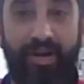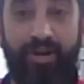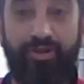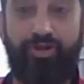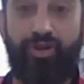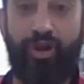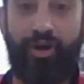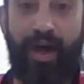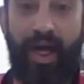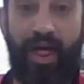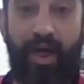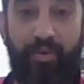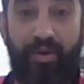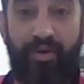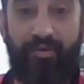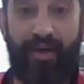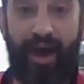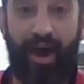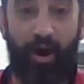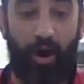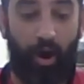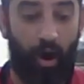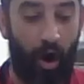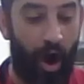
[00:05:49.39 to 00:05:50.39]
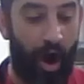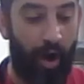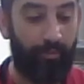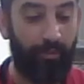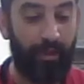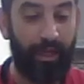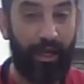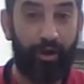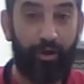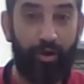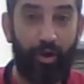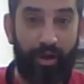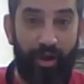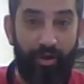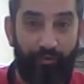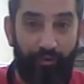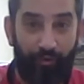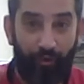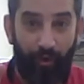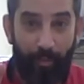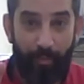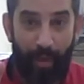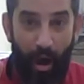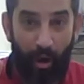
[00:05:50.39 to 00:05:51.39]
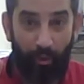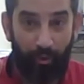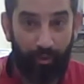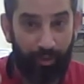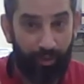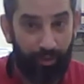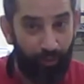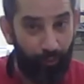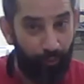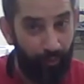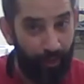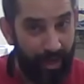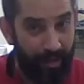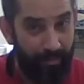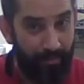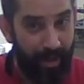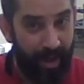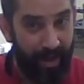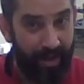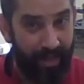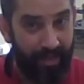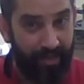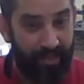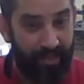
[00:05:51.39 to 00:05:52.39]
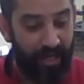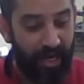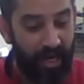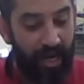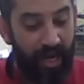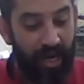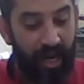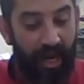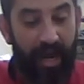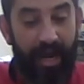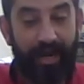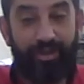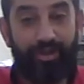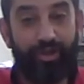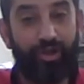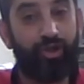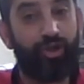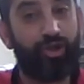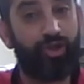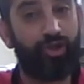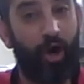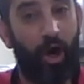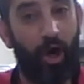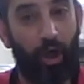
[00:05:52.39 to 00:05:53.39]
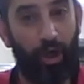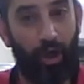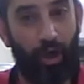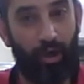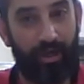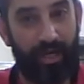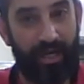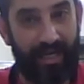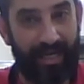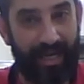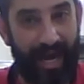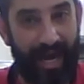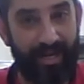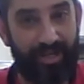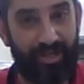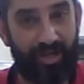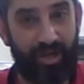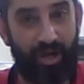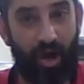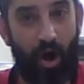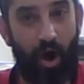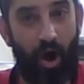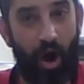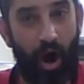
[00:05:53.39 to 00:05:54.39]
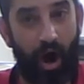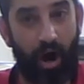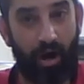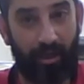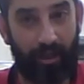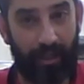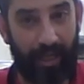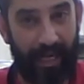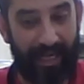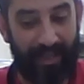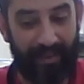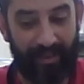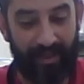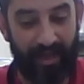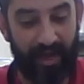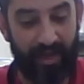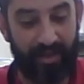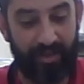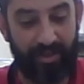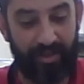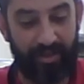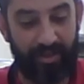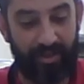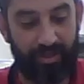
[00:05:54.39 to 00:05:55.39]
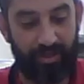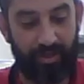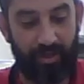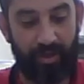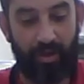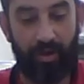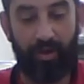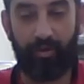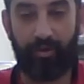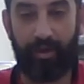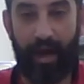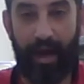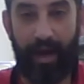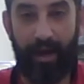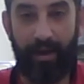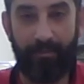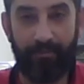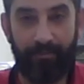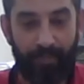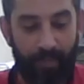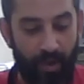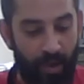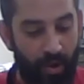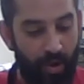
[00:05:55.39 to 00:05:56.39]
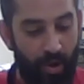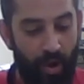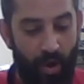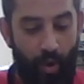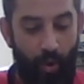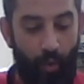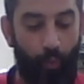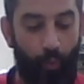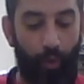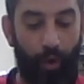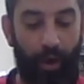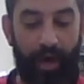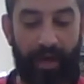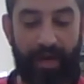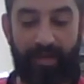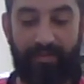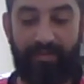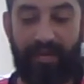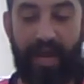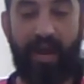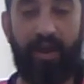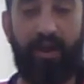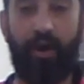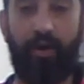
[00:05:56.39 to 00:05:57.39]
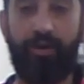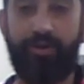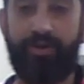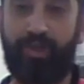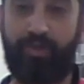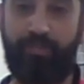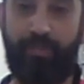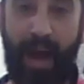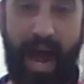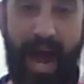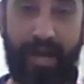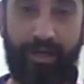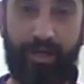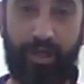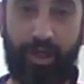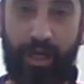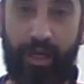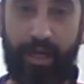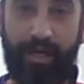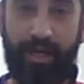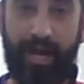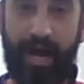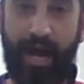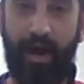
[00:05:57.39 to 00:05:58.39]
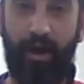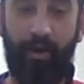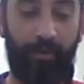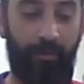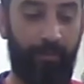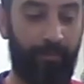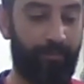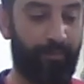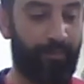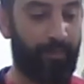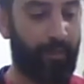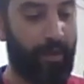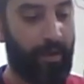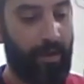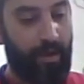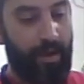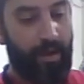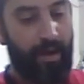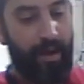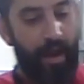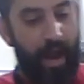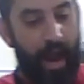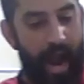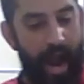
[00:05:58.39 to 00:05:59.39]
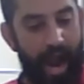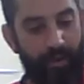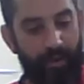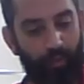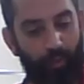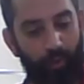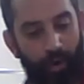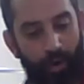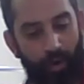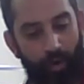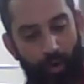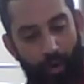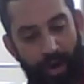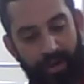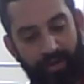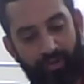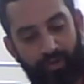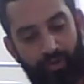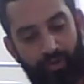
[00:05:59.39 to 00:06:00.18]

so now that we've had our omelet cooking for about 3 minutes, it should start looking nice and hard like this, okay? We're gonna take our spatula now, and we're going to